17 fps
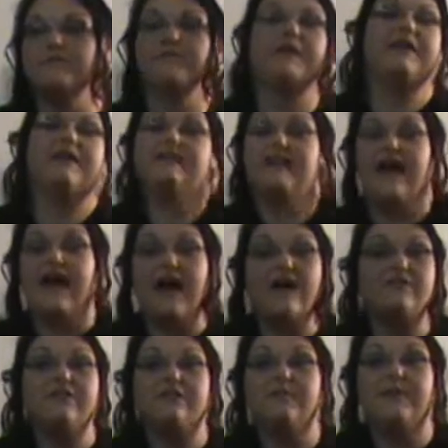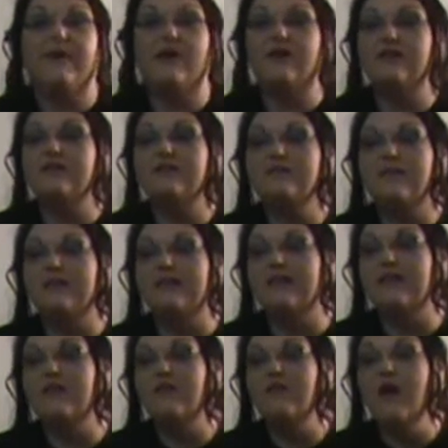because I'll just be honest with
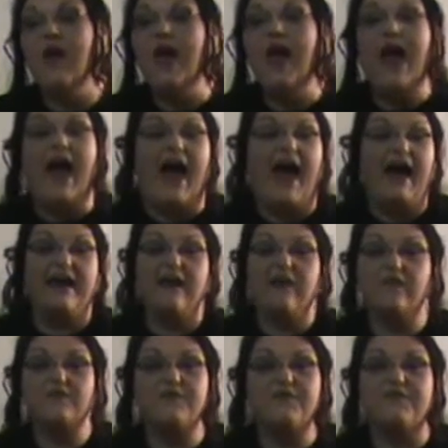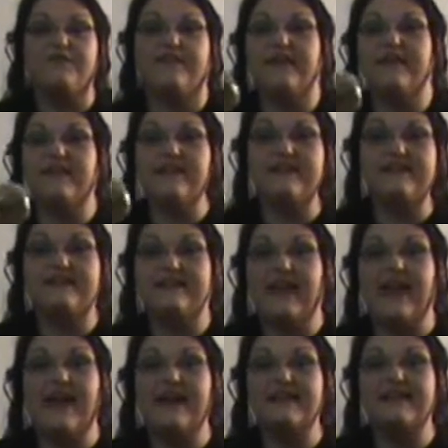you, I don't foresee these
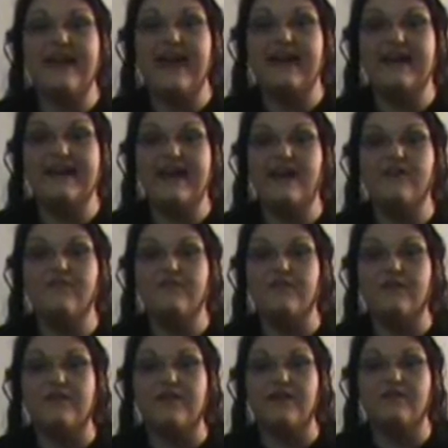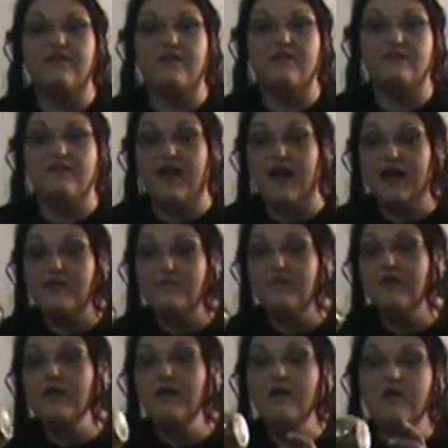guys hanging out for a long time
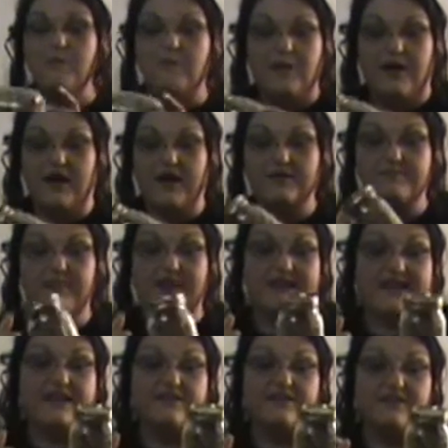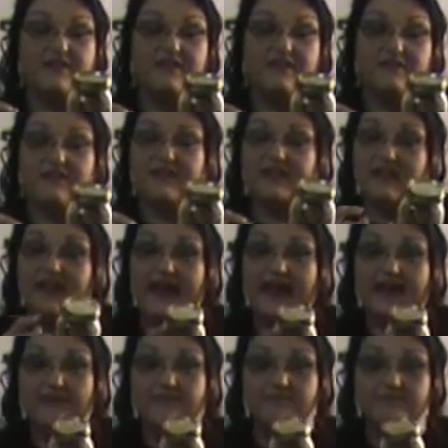because my kids really
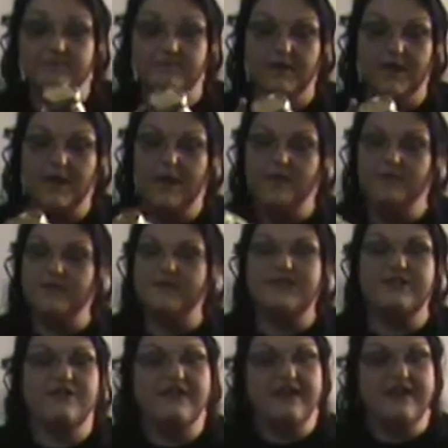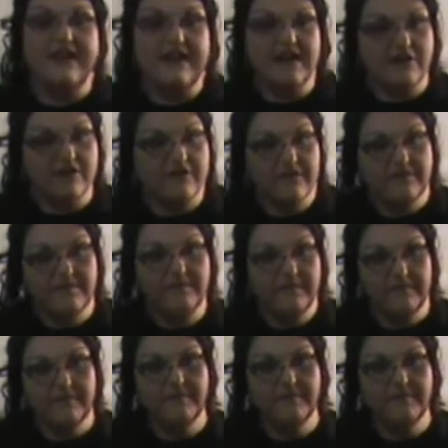like them. But you can hear them.